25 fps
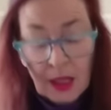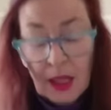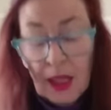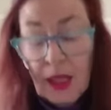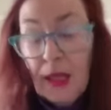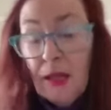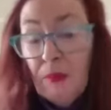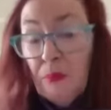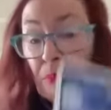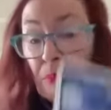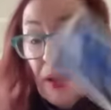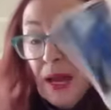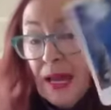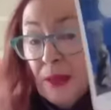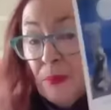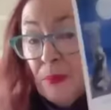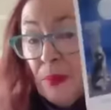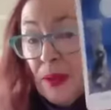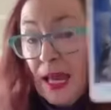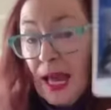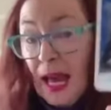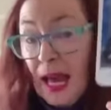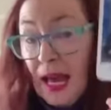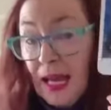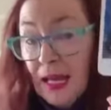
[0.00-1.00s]
It may
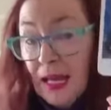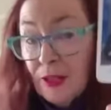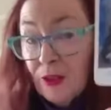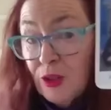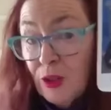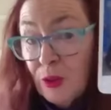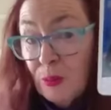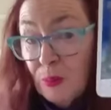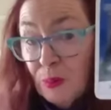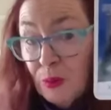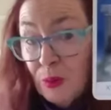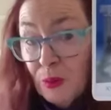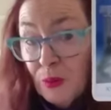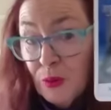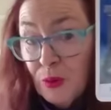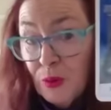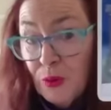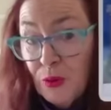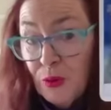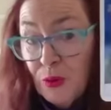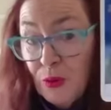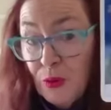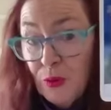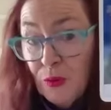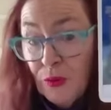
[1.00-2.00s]
be hard to
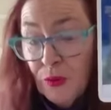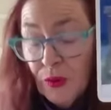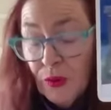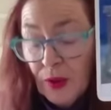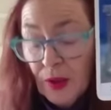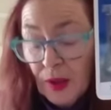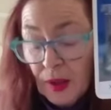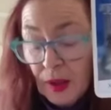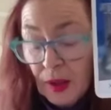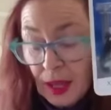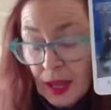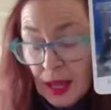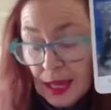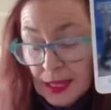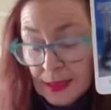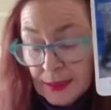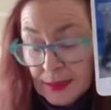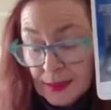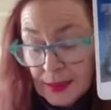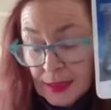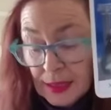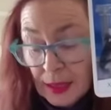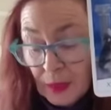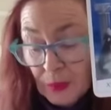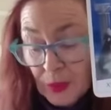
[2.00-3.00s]
prove, and
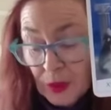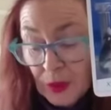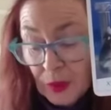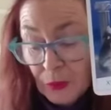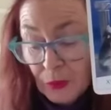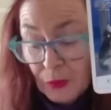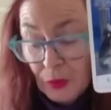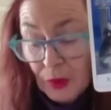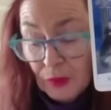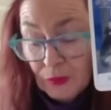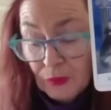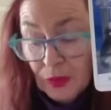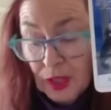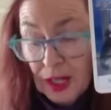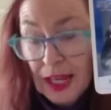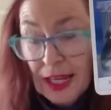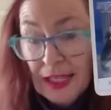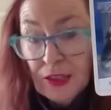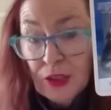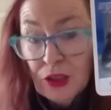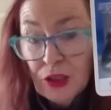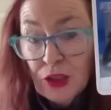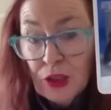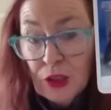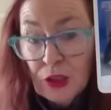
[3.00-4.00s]
some of the
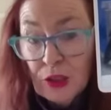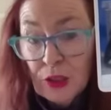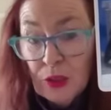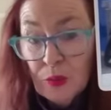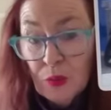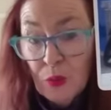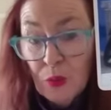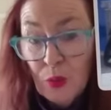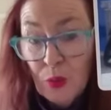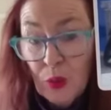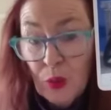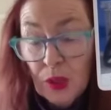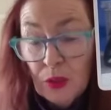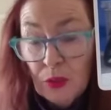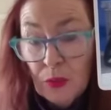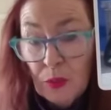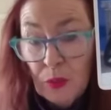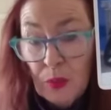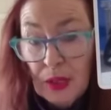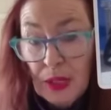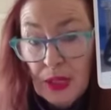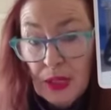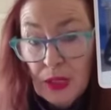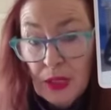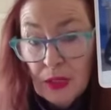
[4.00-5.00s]
revelations will
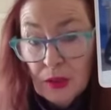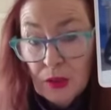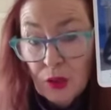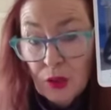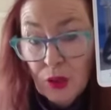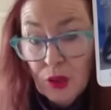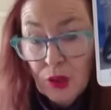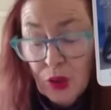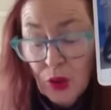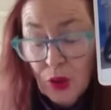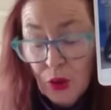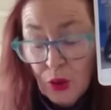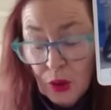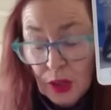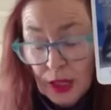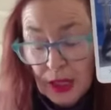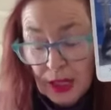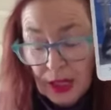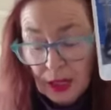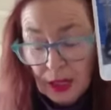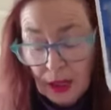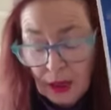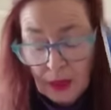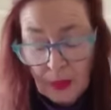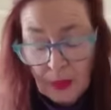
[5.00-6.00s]
be
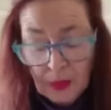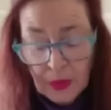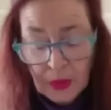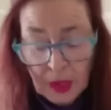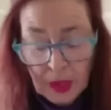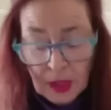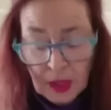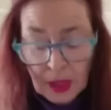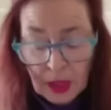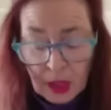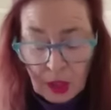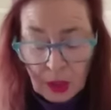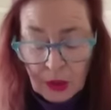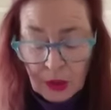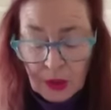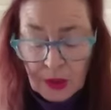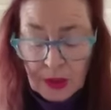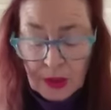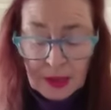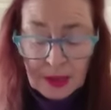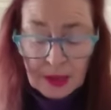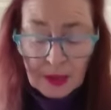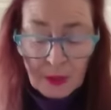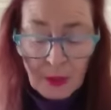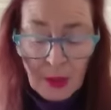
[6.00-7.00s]
shocking.
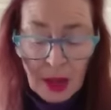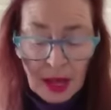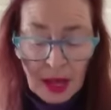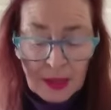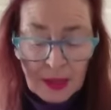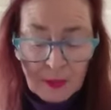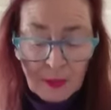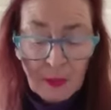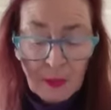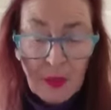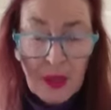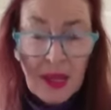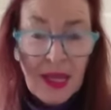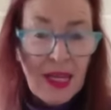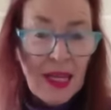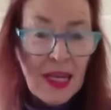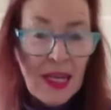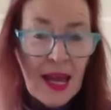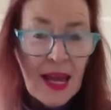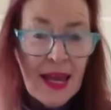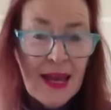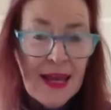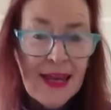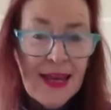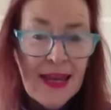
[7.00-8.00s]
This might
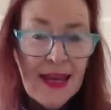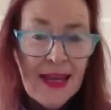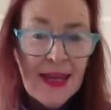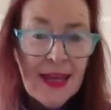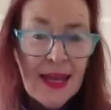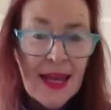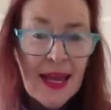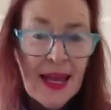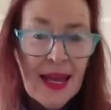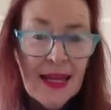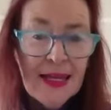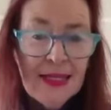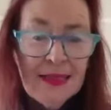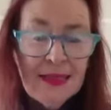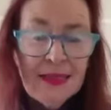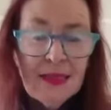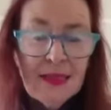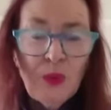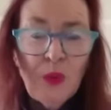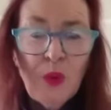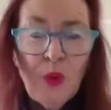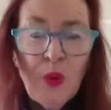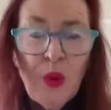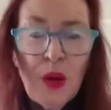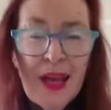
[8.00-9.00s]
be a
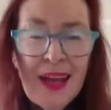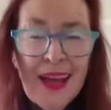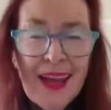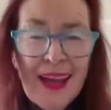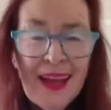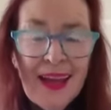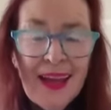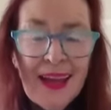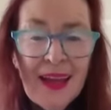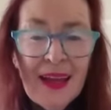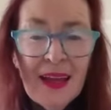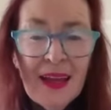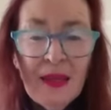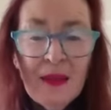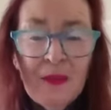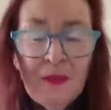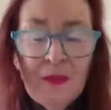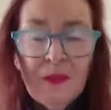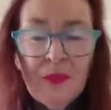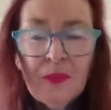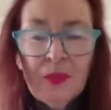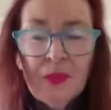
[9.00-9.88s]
case where,